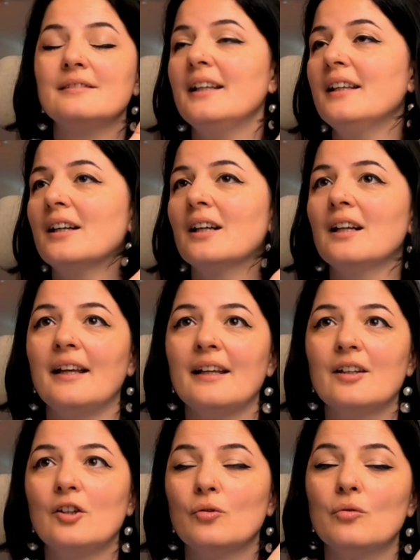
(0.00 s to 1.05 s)
They are
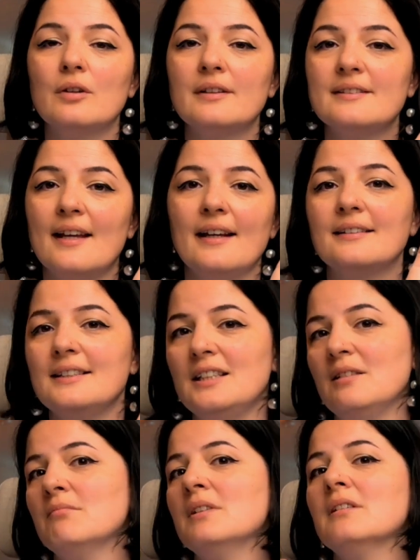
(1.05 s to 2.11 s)
like your tech
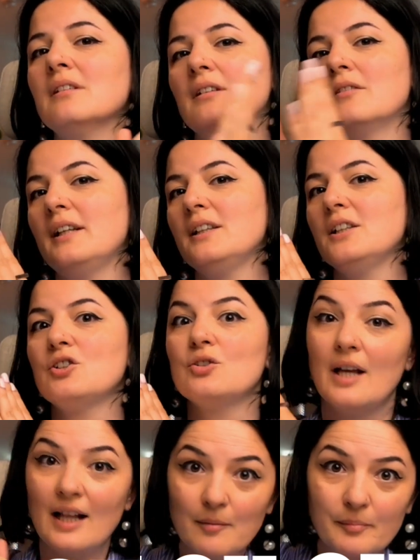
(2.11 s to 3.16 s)
team ready to
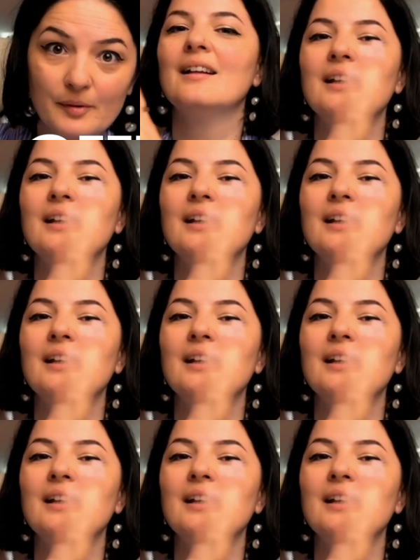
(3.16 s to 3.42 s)
help you.